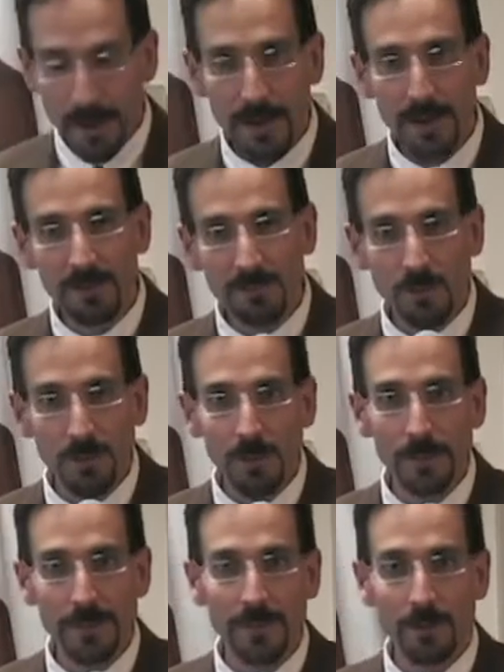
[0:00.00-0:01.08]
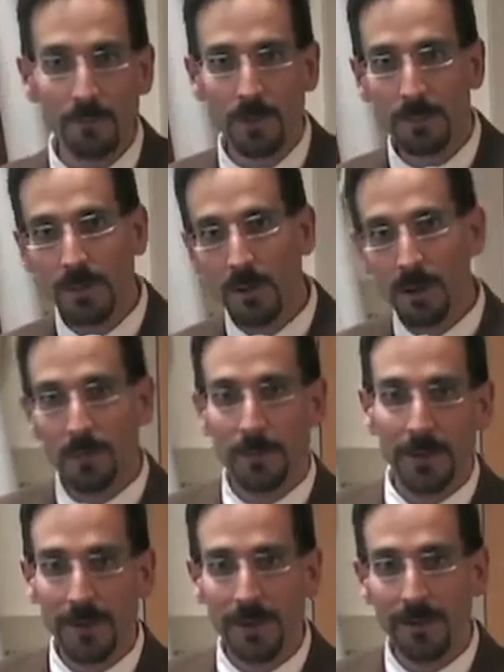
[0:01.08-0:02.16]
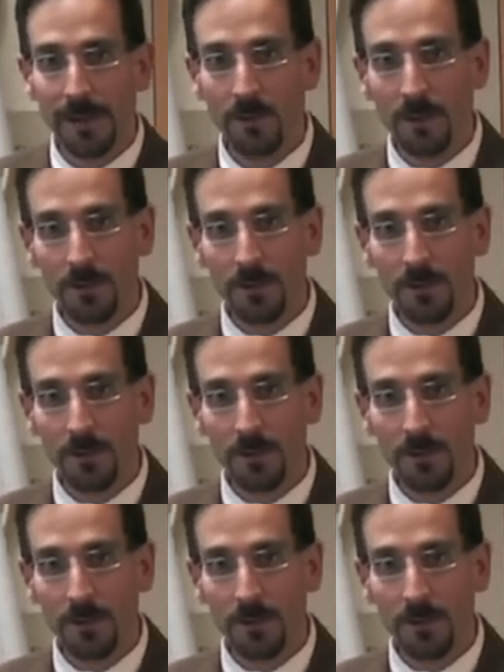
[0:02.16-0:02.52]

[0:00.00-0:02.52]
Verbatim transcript: And so a little bit that we're going to be talking about that later